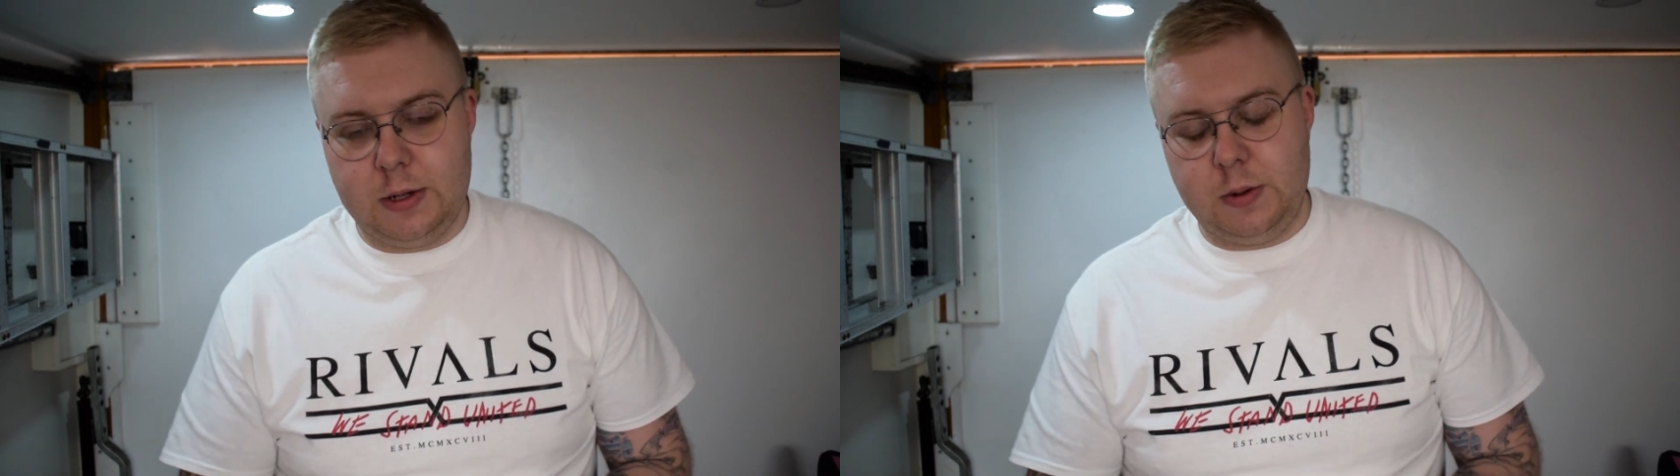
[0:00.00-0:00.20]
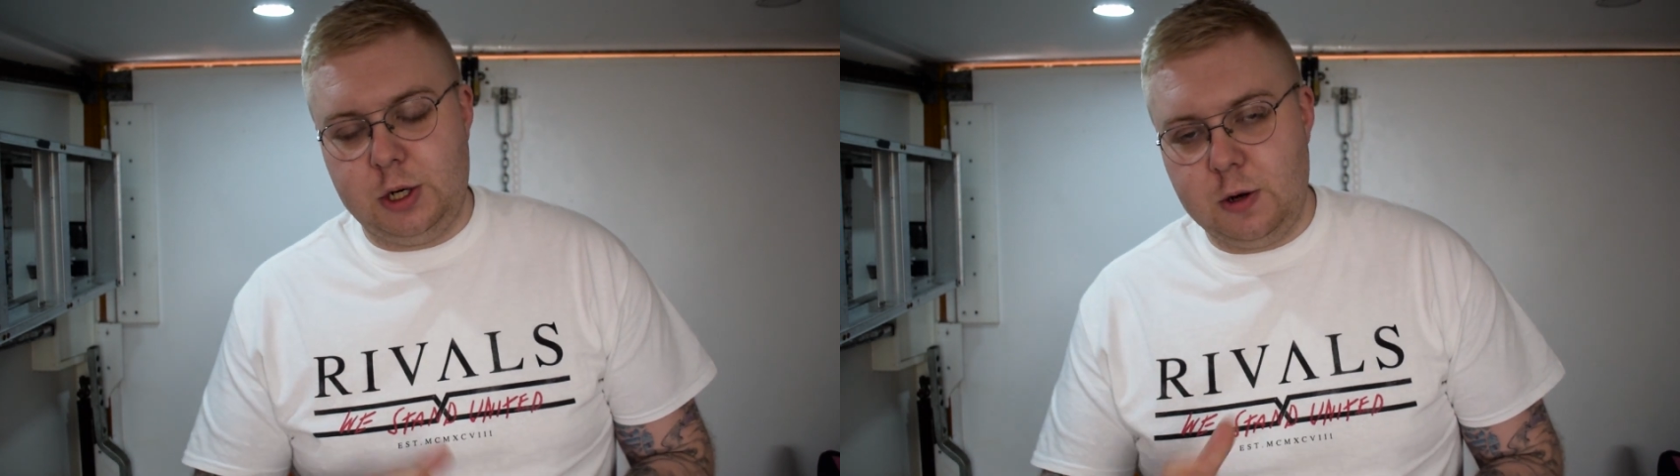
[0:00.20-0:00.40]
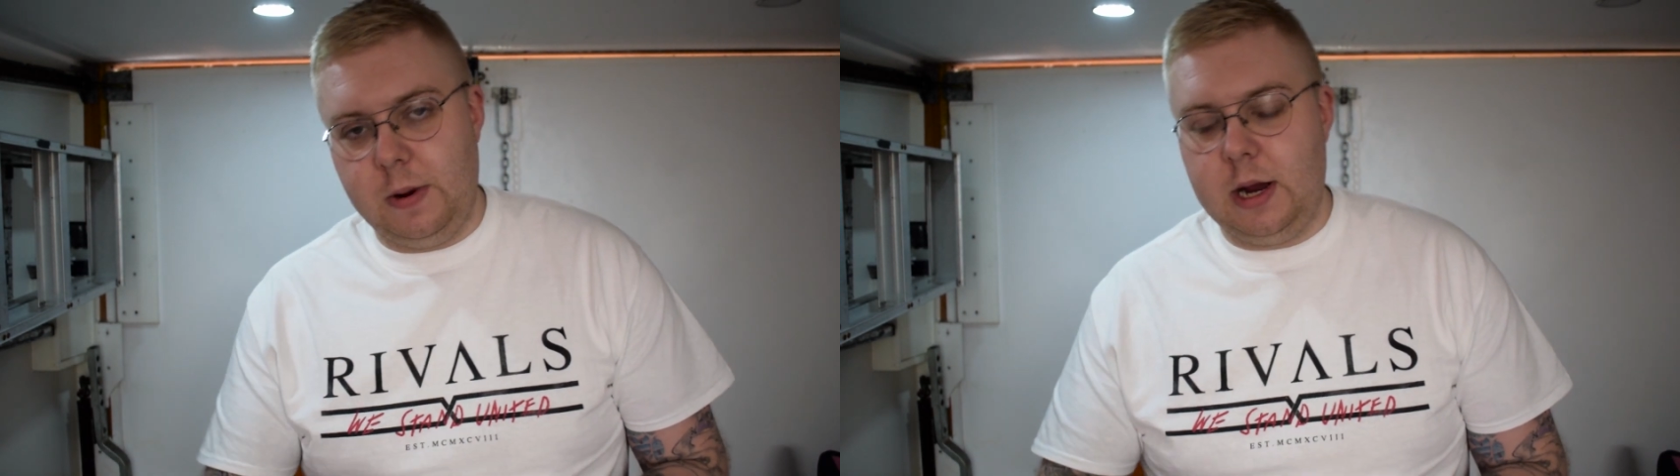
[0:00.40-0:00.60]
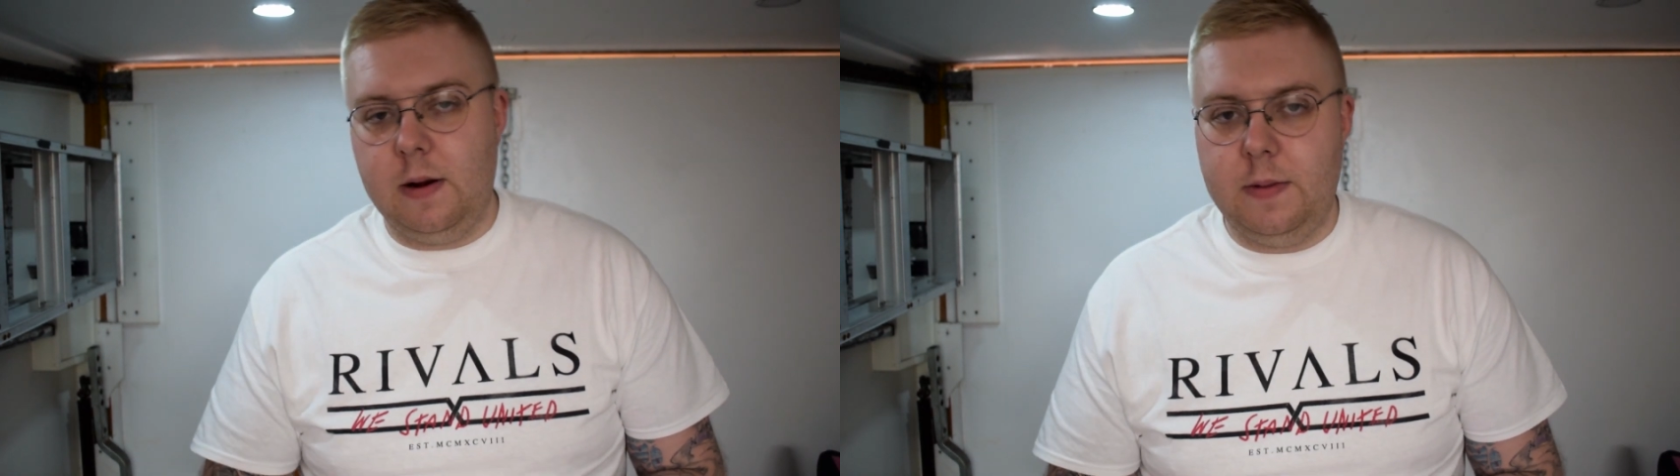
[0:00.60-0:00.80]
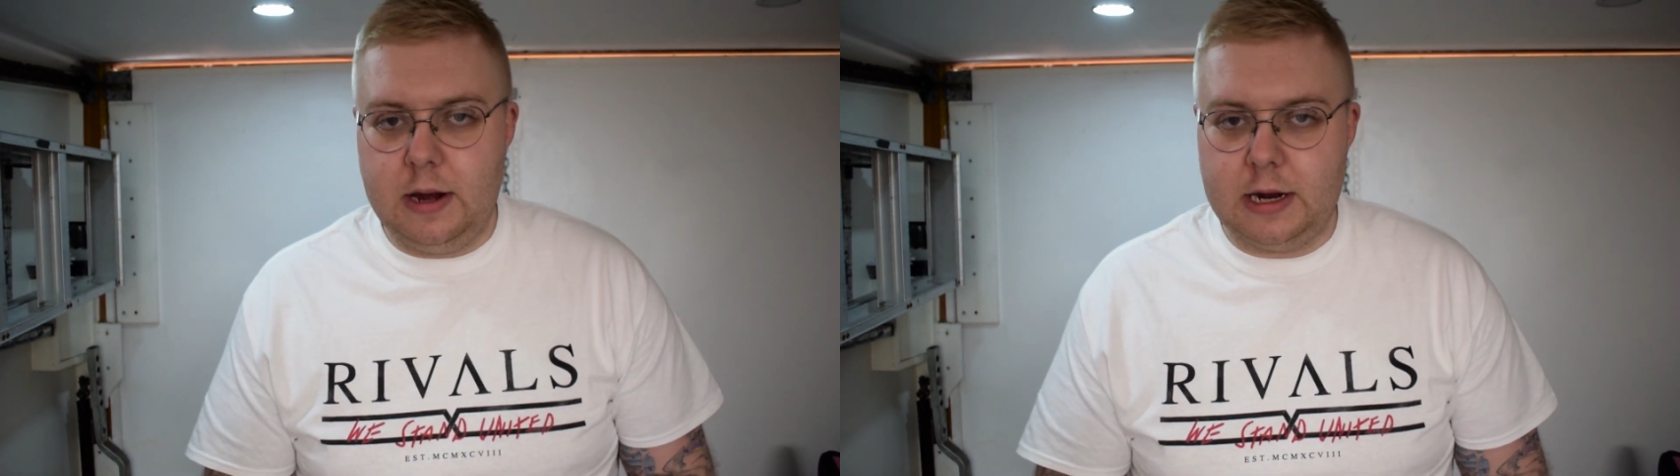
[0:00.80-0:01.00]
which should be here
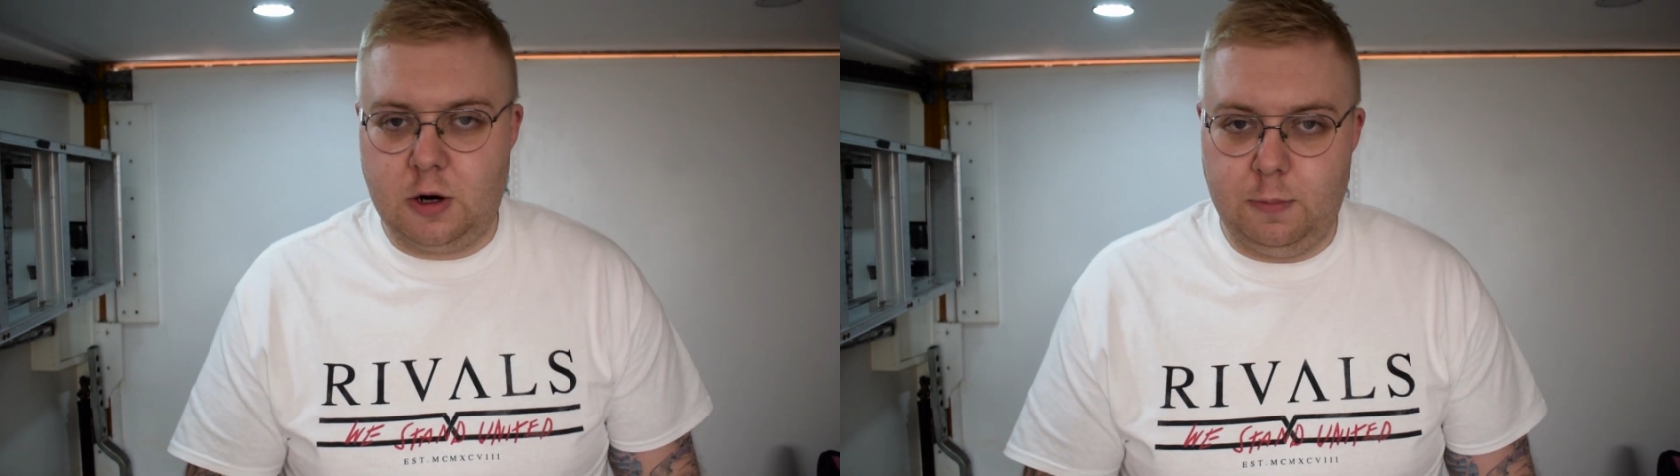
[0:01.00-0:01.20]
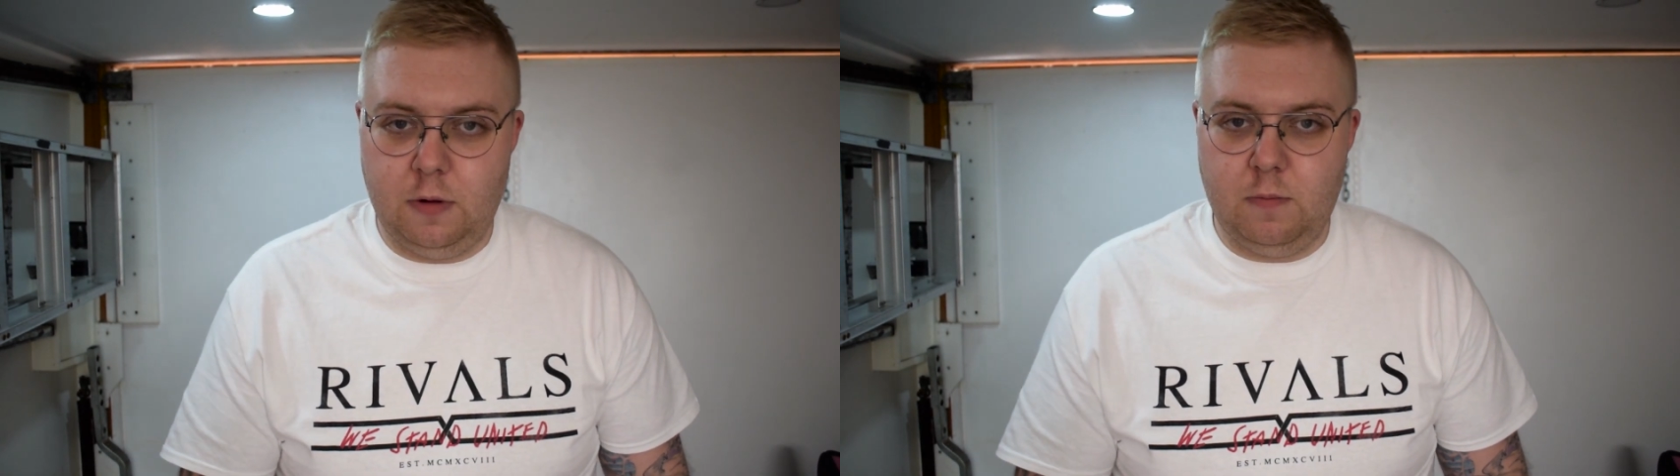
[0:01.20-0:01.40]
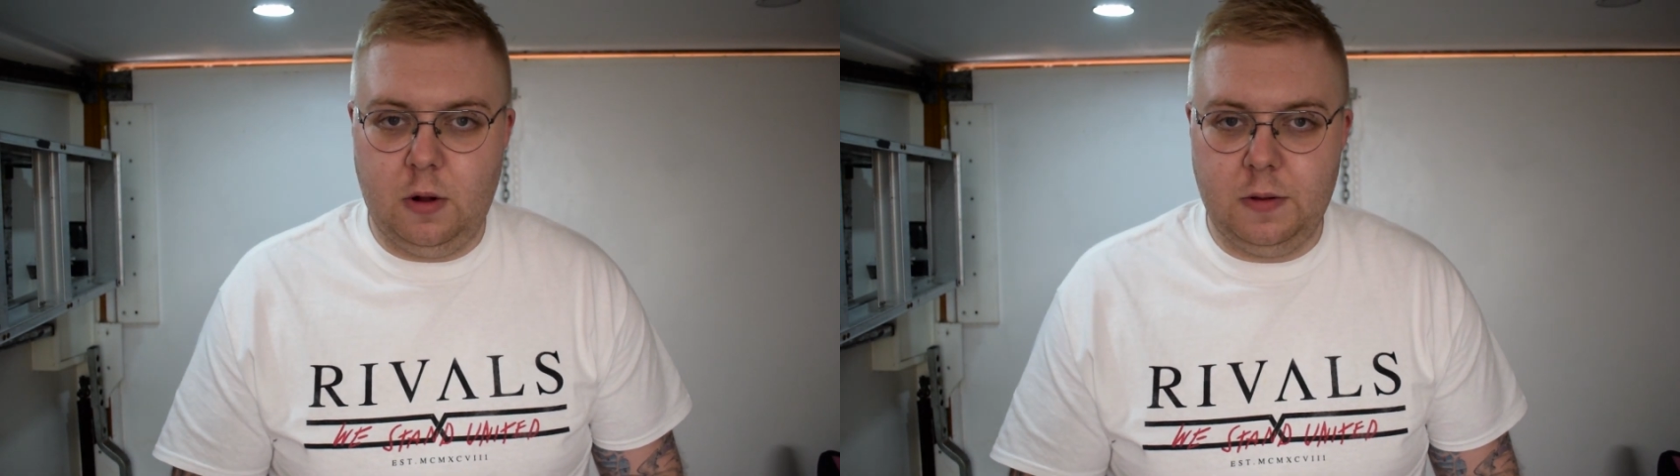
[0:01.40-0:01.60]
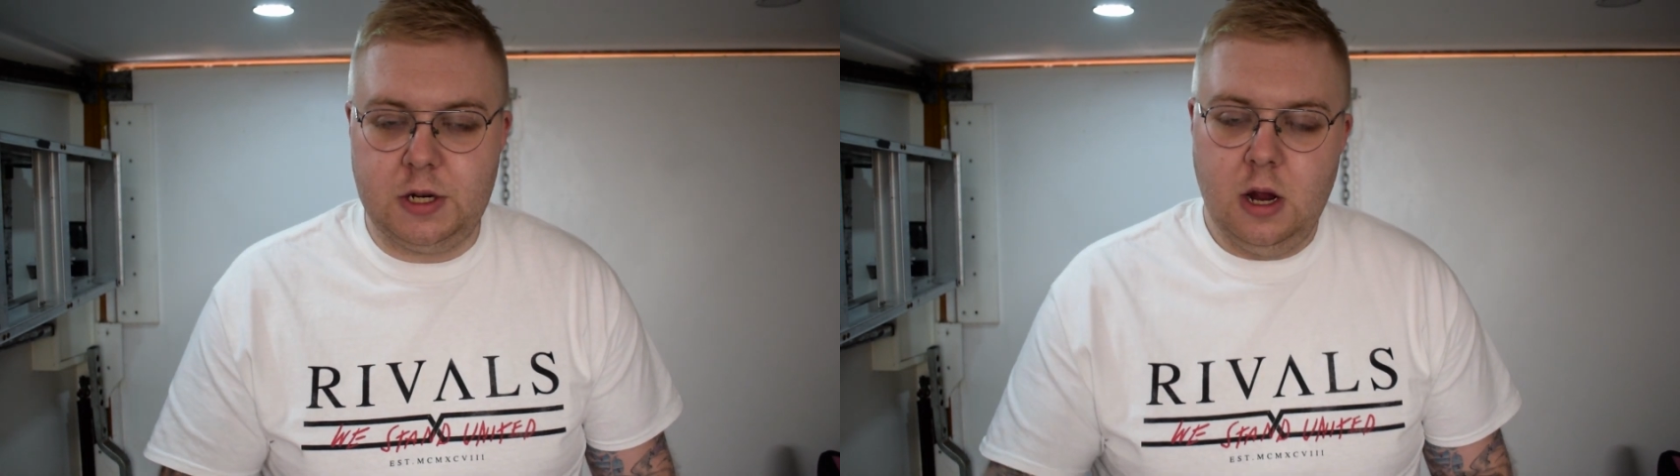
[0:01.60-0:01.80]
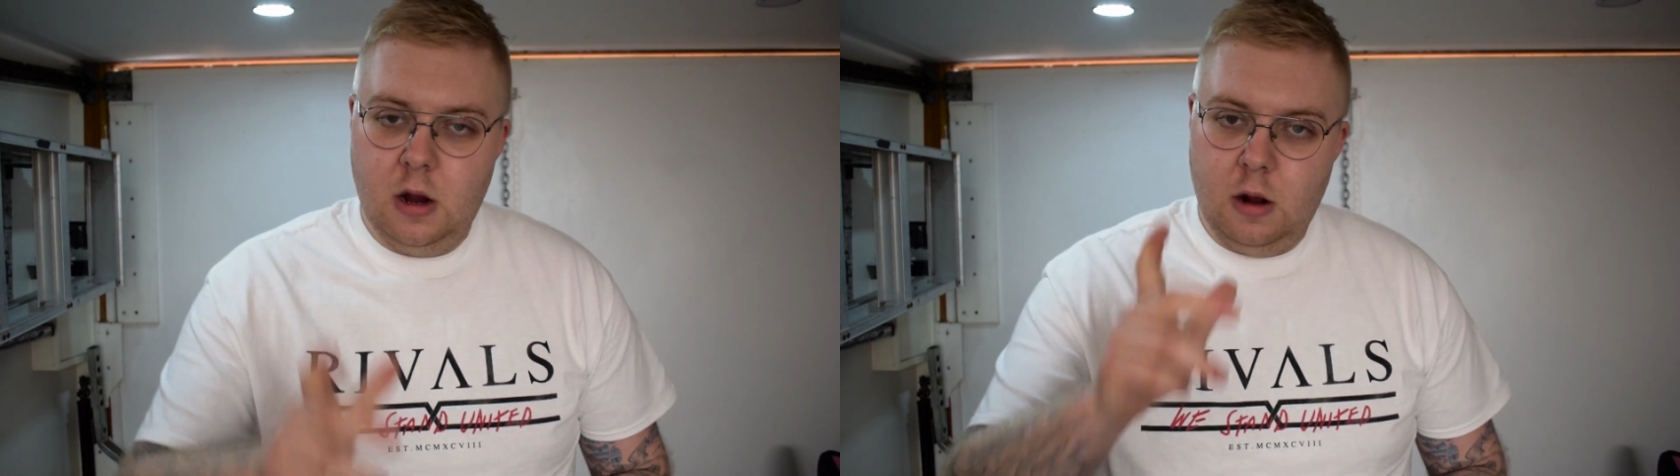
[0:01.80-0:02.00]
in the next couple of
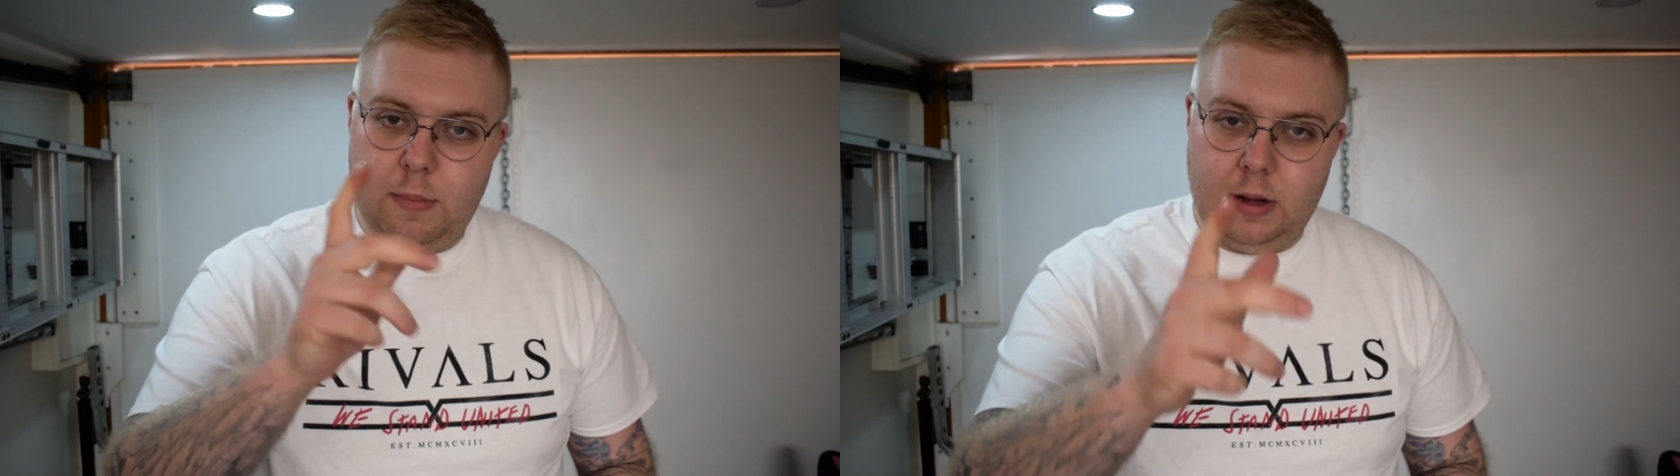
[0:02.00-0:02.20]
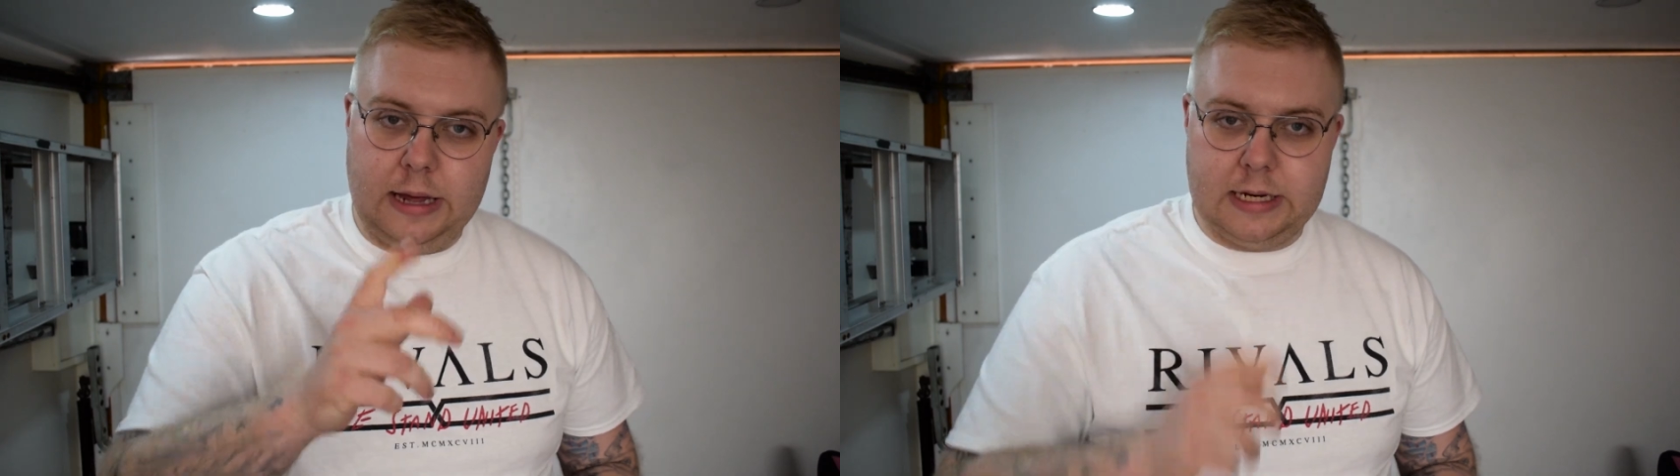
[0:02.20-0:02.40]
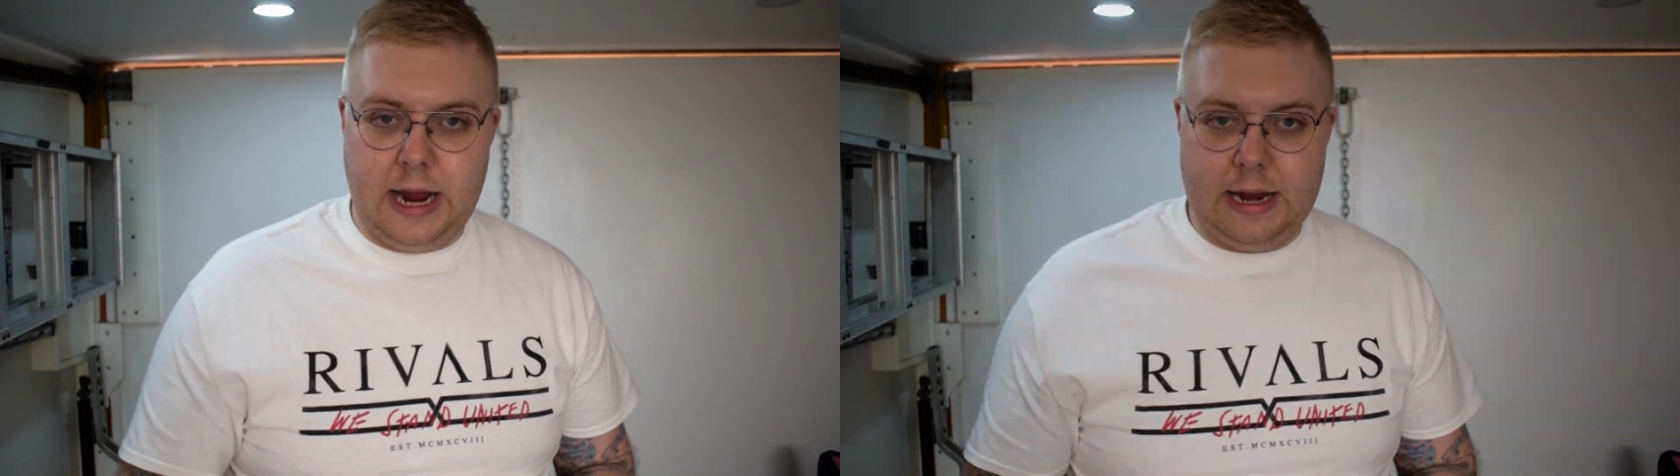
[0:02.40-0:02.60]
months, but let's get